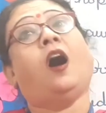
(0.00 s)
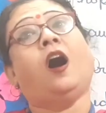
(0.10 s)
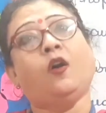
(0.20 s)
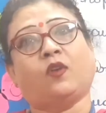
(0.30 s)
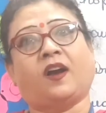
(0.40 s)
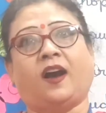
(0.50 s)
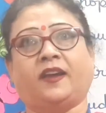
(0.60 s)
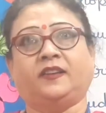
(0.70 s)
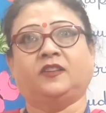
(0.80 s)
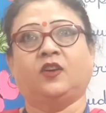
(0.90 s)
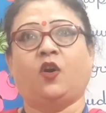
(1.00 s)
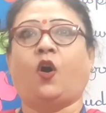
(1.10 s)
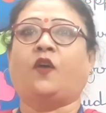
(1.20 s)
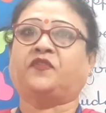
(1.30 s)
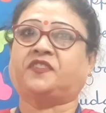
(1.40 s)
How kind
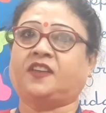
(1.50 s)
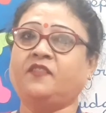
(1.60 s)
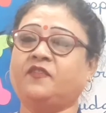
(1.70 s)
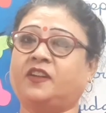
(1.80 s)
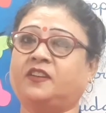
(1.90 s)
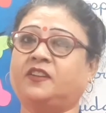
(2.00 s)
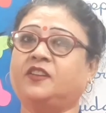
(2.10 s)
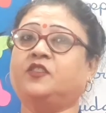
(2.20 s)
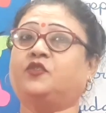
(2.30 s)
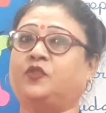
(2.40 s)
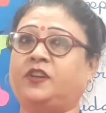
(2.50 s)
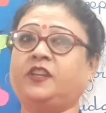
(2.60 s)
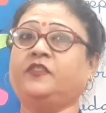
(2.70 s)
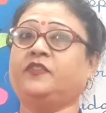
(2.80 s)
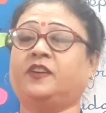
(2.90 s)
of someone to
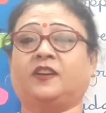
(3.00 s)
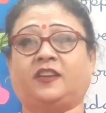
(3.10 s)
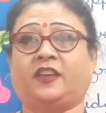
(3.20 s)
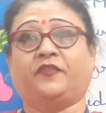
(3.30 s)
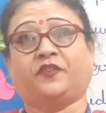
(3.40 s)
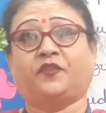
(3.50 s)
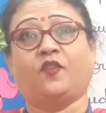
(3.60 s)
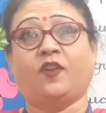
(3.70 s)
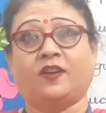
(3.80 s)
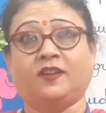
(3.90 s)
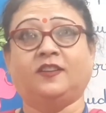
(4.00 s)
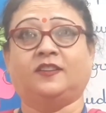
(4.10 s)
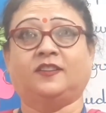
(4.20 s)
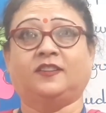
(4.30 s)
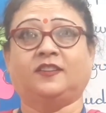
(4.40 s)
leave it for
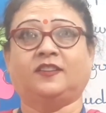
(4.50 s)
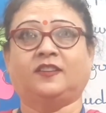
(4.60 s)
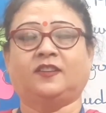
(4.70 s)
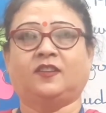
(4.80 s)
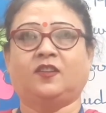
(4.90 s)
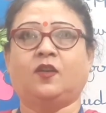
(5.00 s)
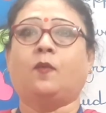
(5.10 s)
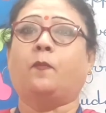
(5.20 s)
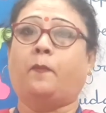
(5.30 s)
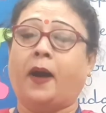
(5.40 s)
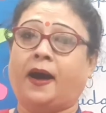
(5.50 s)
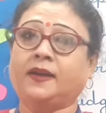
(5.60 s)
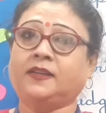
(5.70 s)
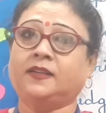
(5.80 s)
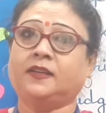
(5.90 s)
her.
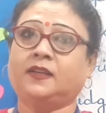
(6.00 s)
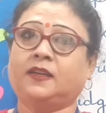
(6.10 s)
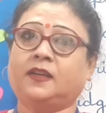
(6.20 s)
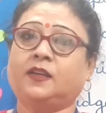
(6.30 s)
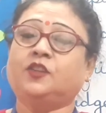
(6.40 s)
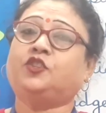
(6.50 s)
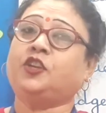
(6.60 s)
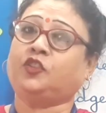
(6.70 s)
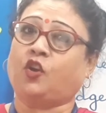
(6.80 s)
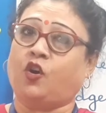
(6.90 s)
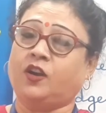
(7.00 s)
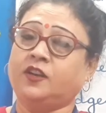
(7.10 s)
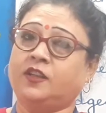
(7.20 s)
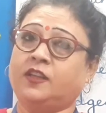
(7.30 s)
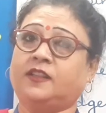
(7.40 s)
But she
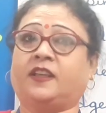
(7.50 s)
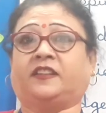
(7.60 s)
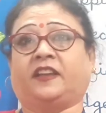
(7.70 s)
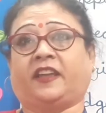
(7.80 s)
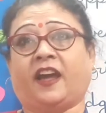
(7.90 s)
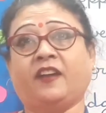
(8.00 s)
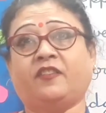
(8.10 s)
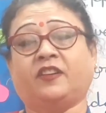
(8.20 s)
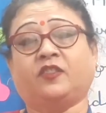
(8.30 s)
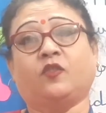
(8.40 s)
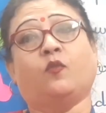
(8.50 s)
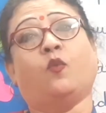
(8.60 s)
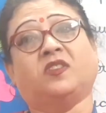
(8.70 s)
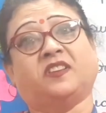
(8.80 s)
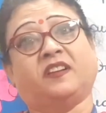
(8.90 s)
thought that the carrot
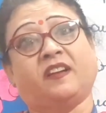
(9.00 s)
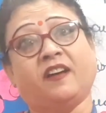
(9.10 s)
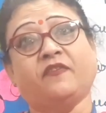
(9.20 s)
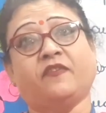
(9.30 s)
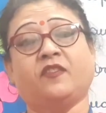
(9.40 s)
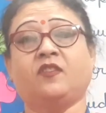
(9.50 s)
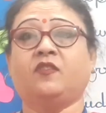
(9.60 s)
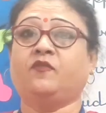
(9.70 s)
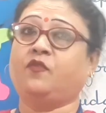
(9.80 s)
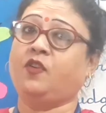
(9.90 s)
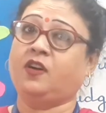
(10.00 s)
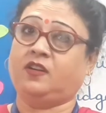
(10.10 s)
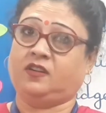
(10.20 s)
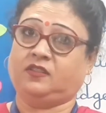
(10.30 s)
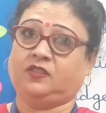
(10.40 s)
was enough for
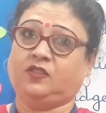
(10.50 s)
her.